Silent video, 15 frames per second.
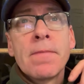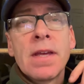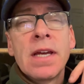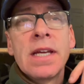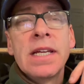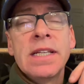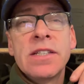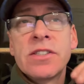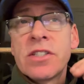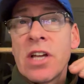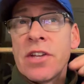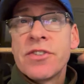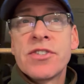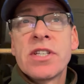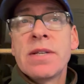he
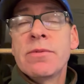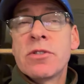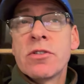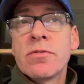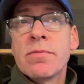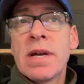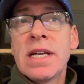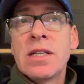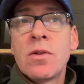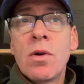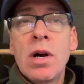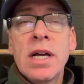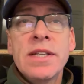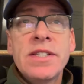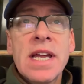does seem to have made
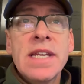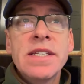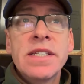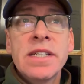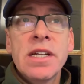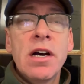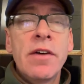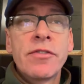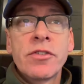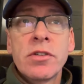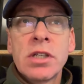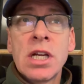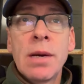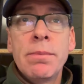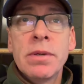quite a dent in it after a
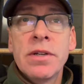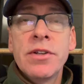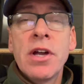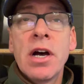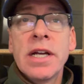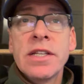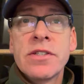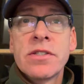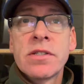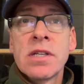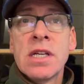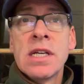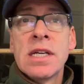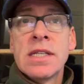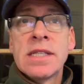couple of nights,
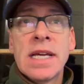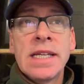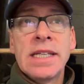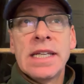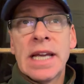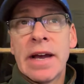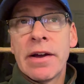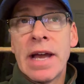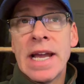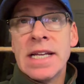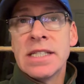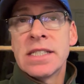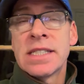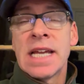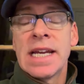taking out
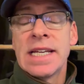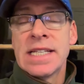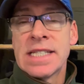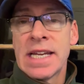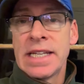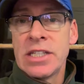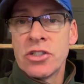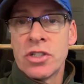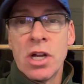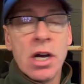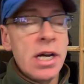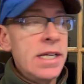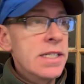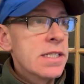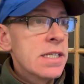8 to 10, he said, each
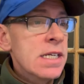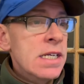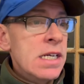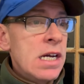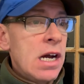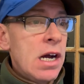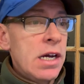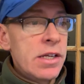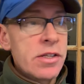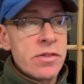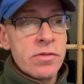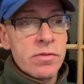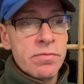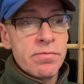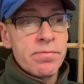night. I
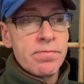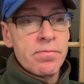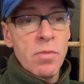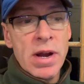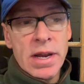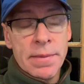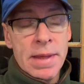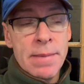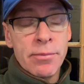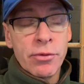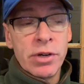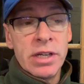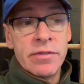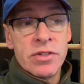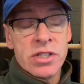went up there
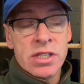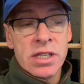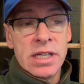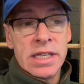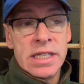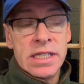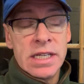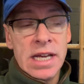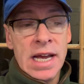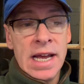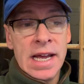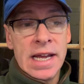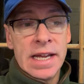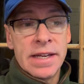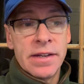previously
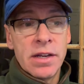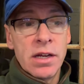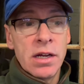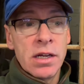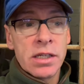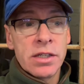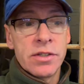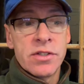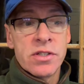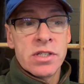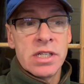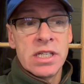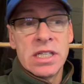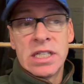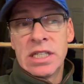and I could
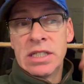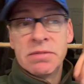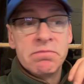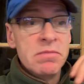see,